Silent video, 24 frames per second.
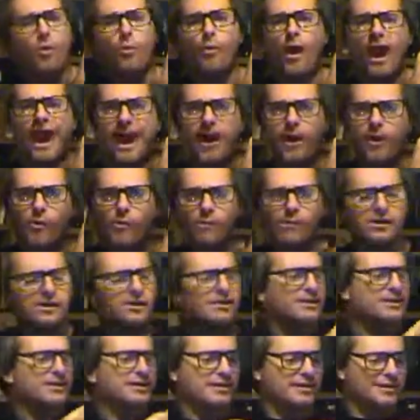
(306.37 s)
Wow!
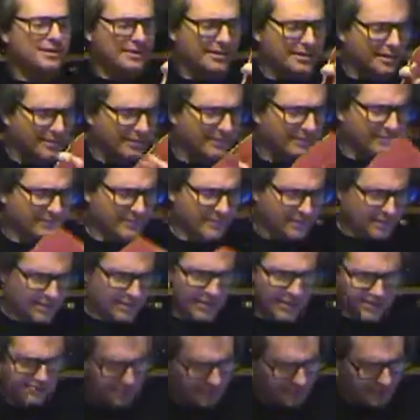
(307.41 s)

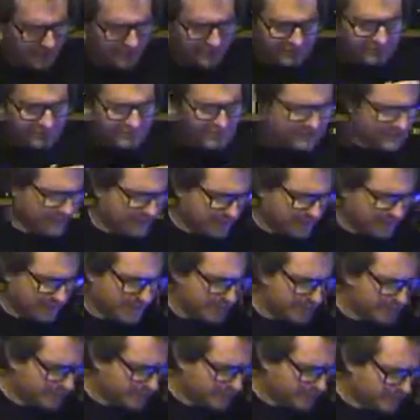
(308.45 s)
I mean, I thought,
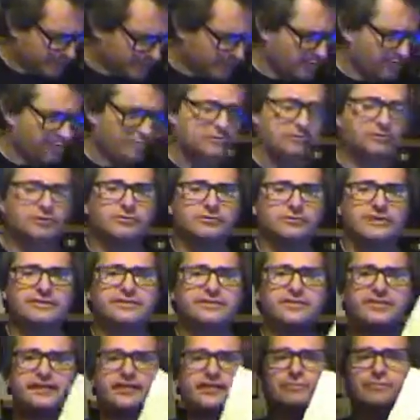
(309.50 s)
oh look,
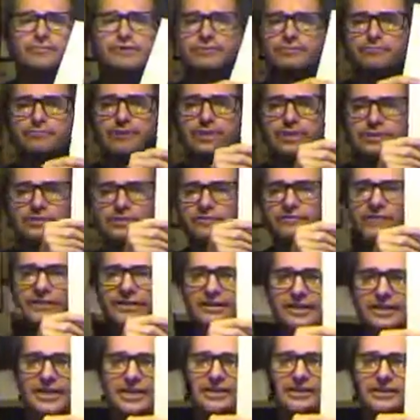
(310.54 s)
there's another big picture of
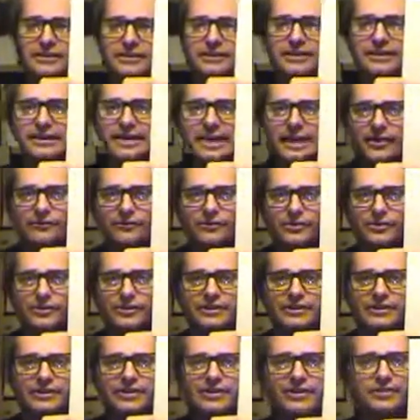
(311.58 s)
a lady in the camera
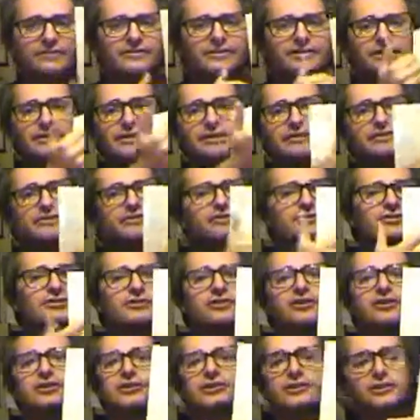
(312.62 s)
again. I think it's just
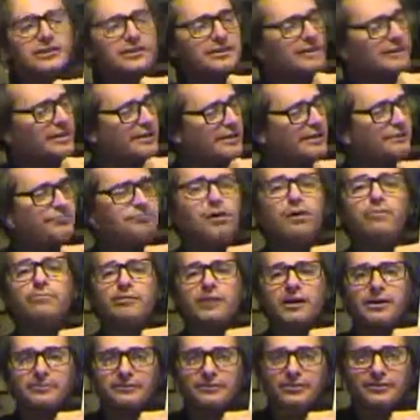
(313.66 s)
like another
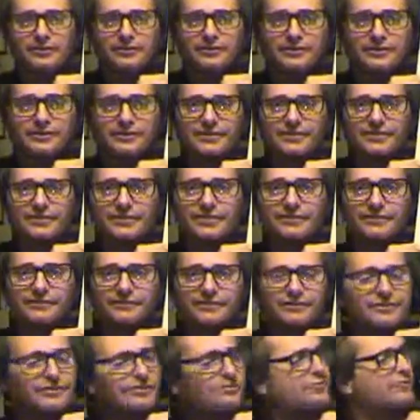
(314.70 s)
pop-up book, this thing
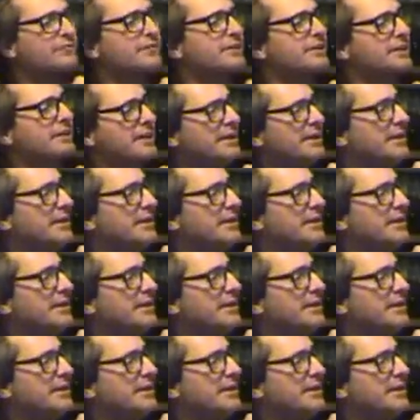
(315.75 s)
for children.